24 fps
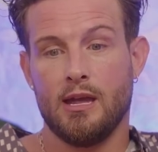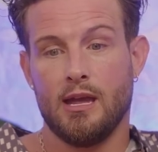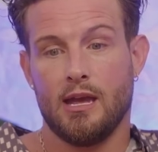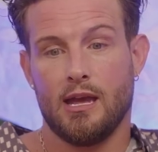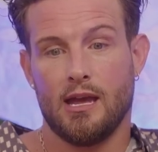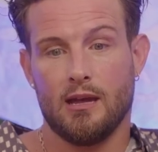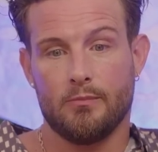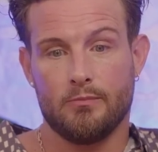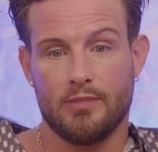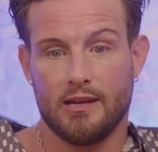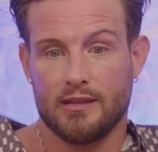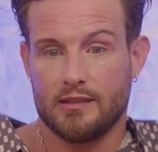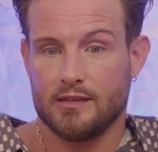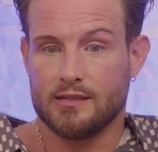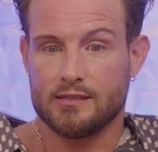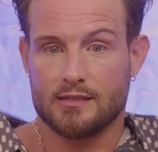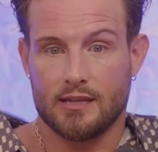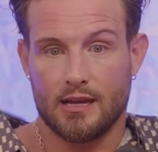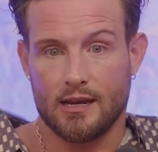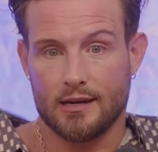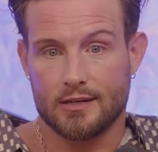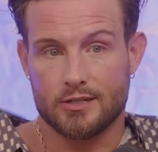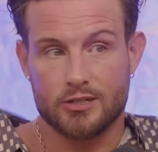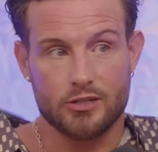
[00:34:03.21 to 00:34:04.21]
and Bethany's
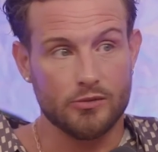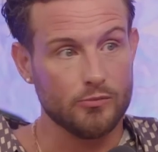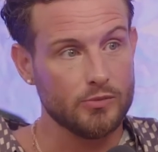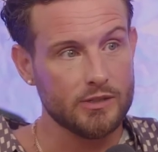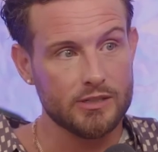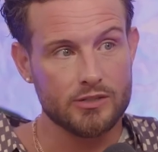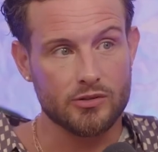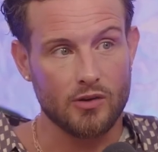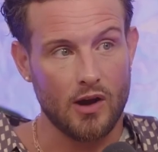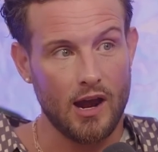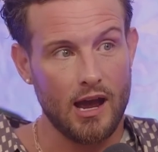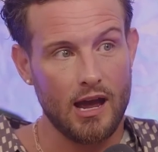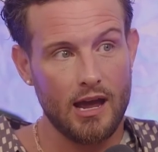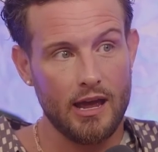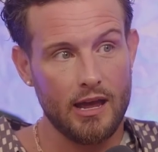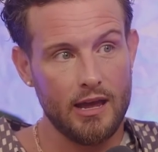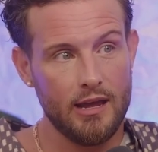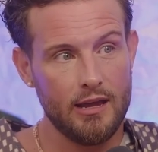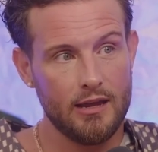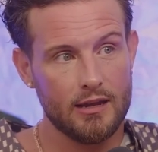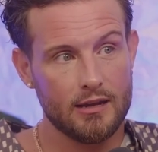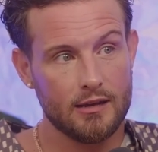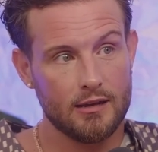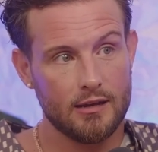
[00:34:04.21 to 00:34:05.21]
like, should we
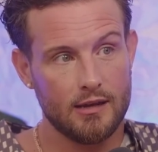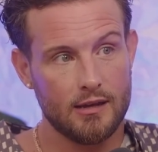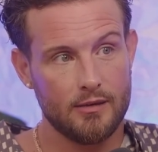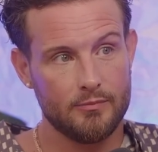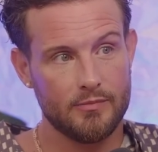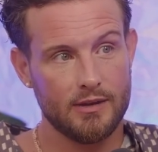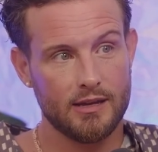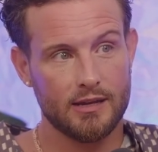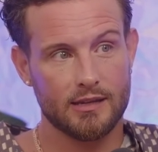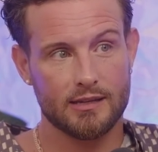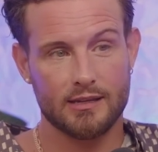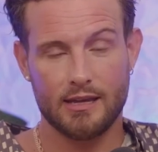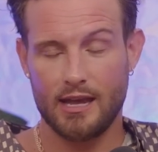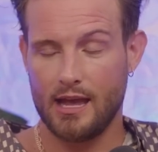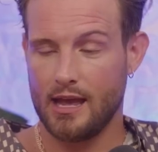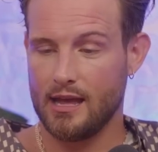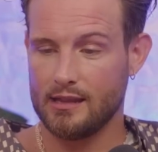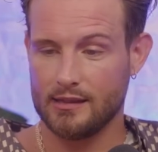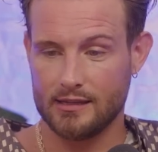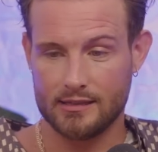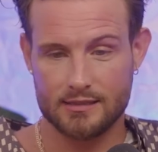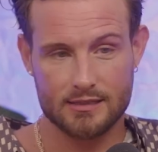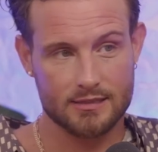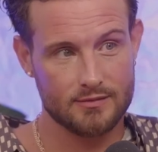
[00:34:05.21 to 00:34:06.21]
try? I'm like, yeah,
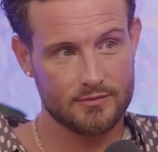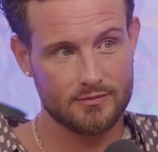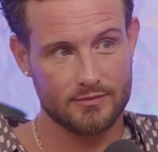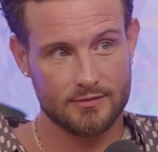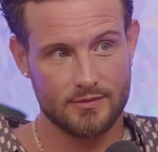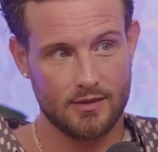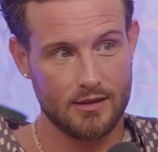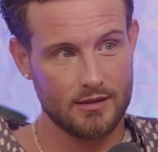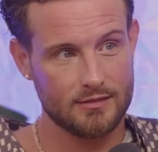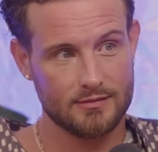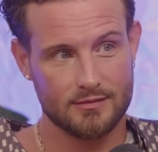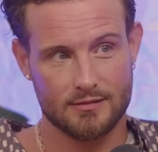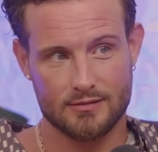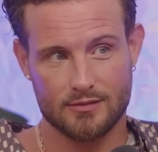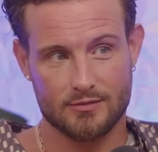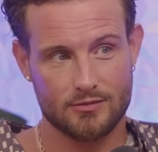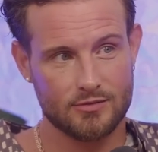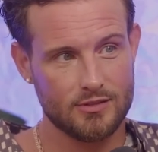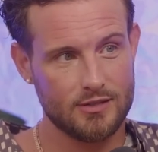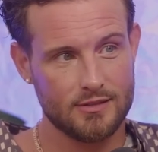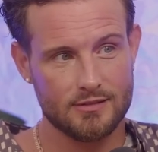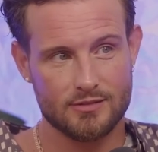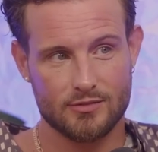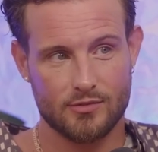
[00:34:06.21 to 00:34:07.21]
let's
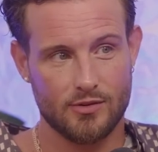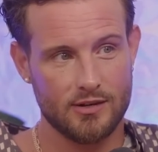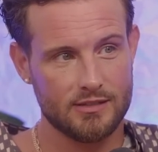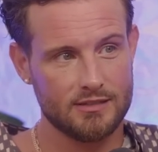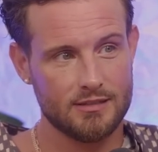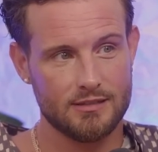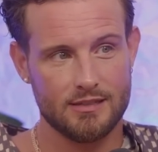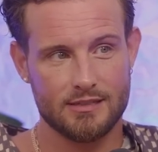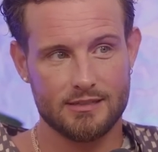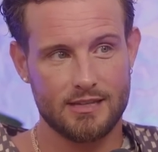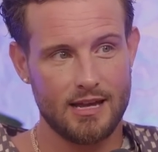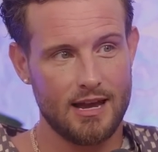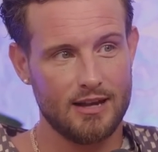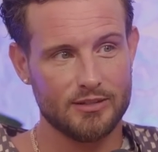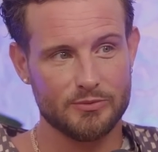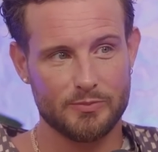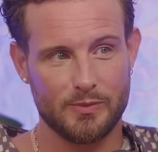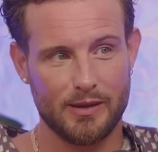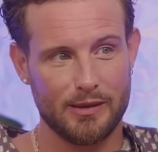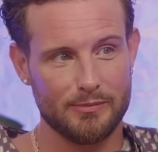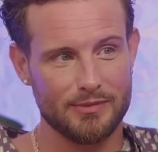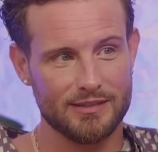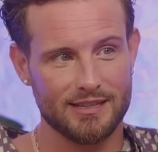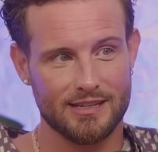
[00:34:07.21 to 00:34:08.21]
christen this house,
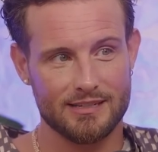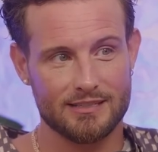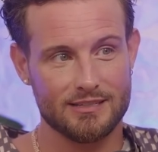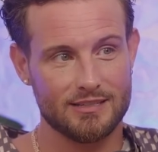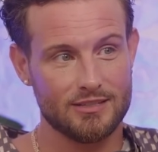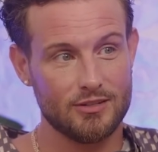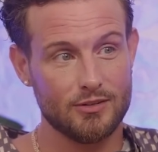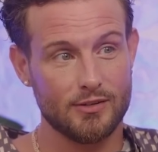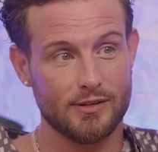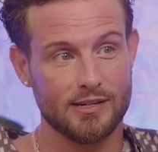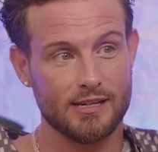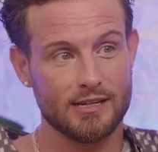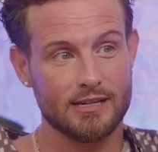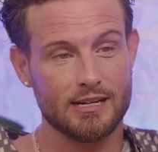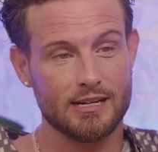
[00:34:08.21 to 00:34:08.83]
baby, let's do it.